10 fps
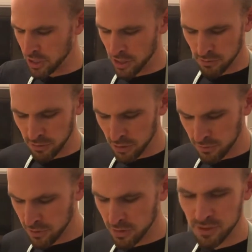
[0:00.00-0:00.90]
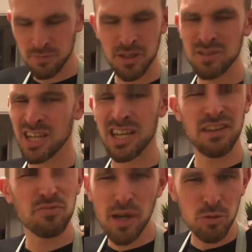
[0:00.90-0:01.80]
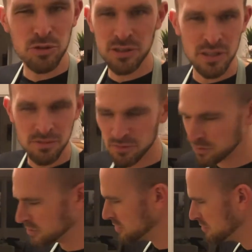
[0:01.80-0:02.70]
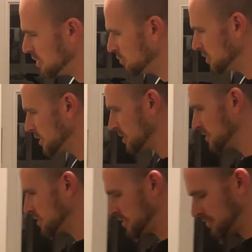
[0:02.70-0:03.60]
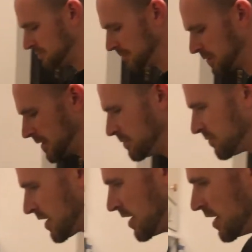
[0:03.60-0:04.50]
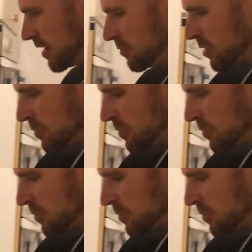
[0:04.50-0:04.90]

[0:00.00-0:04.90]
it out and looked for them. Sometimes they can have pebbles in them, so just know that that's a thing. Okay, but I'm